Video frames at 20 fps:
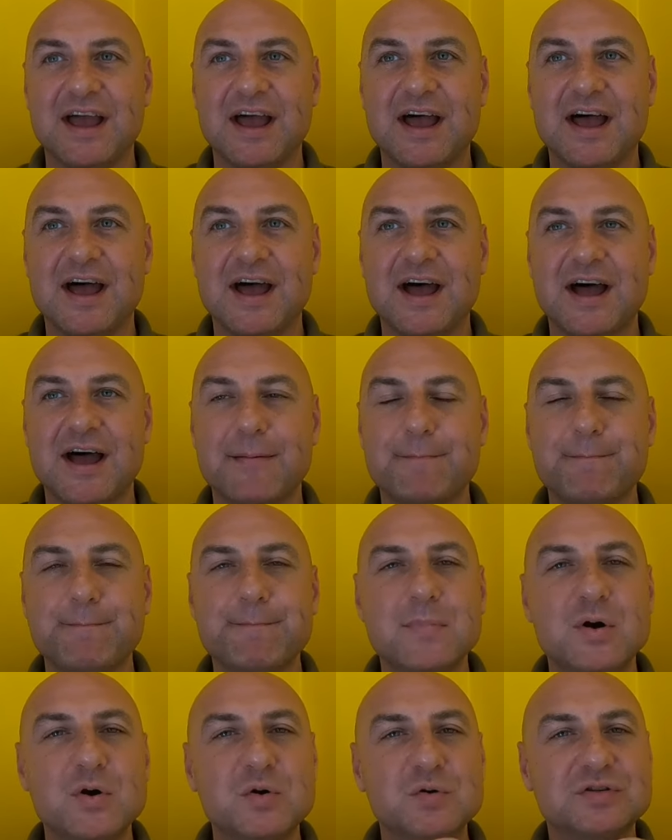
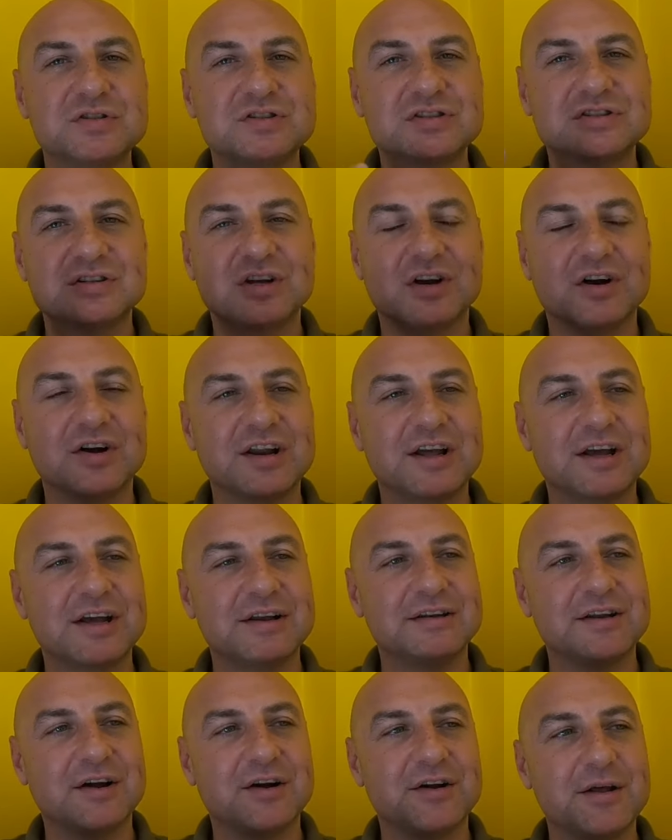mousse on
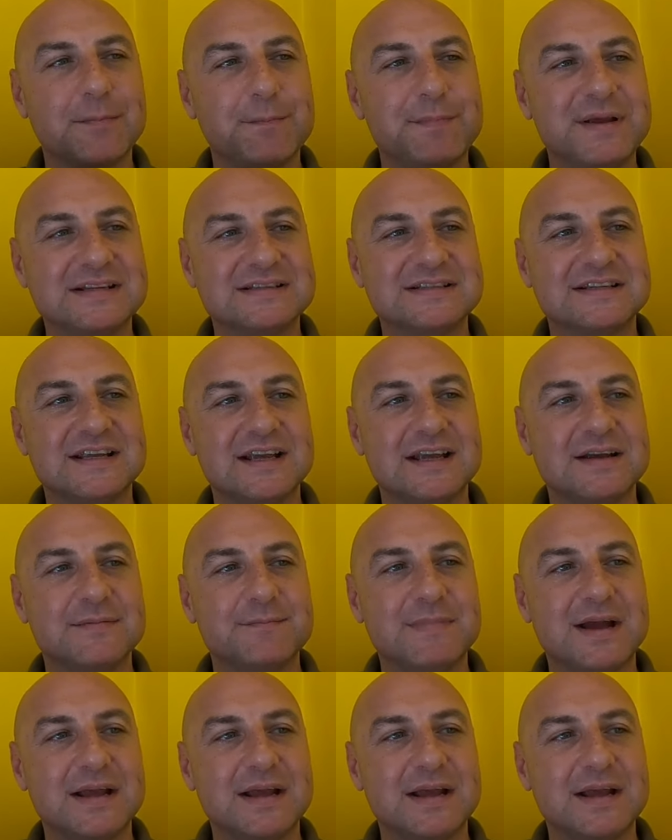a biscuit,